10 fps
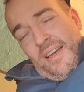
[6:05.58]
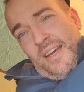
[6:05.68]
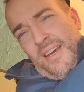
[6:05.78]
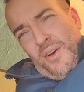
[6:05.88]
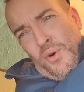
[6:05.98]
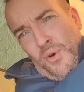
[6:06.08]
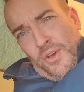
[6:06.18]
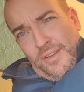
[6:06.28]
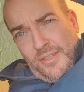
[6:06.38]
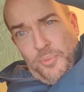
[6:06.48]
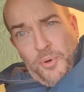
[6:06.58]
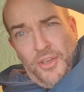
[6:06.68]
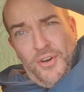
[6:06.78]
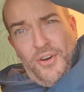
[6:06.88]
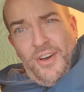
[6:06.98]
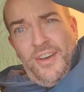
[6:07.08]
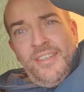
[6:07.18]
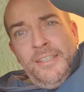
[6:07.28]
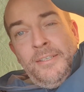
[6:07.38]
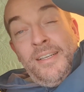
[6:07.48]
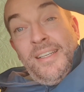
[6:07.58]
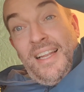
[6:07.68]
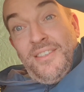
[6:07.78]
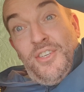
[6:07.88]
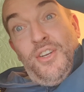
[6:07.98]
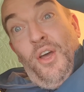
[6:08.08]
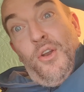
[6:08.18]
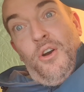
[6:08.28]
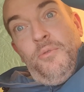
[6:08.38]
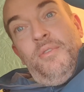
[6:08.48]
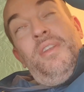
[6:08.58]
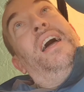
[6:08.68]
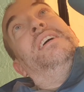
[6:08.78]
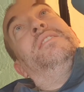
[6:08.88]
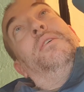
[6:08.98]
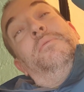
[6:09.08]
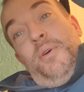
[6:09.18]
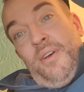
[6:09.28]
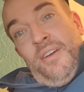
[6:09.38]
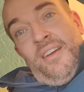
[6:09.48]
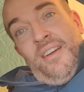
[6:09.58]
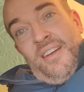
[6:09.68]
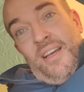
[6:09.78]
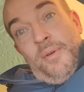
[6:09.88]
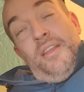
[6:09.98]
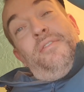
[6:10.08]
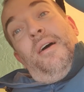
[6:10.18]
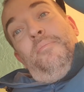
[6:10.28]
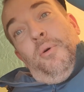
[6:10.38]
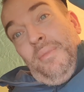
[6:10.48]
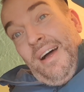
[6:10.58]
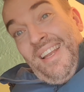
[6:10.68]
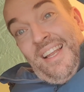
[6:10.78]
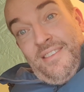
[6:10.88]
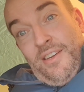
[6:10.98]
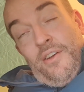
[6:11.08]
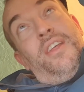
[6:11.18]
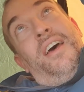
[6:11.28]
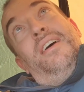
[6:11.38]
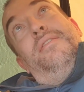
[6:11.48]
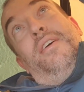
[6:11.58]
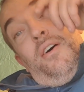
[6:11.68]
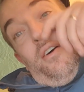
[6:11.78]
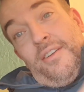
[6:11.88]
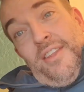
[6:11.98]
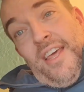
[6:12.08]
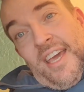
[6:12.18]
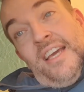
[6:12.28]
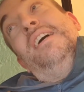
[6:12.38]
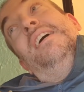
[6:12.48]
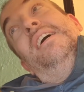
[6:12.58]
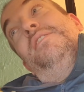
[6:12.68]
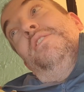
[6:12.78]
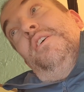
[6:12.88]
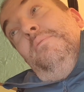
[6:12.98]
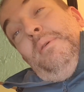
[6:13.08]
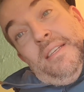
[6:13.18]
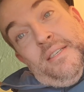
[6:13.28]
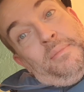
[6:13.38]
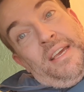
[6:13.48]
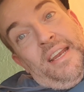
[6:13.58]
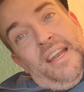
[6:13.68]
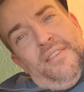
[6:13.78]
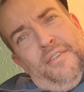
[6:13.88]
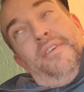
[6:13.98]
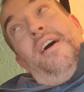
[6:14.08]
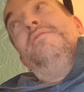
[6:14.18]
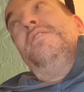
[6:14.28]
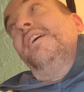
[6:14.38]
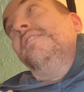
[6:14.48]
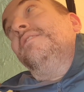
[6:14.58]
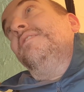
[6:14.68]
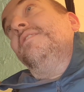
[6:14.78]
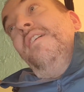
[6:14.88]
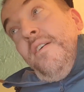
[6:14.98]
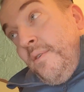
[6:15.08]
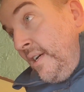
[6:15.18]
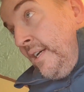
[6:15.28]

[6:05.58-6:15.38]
hook to put your lantern on or a light on, but I mean, if I put my lantern on that I've got on there, it's just going to be hitting me in the head every 5 seconds. So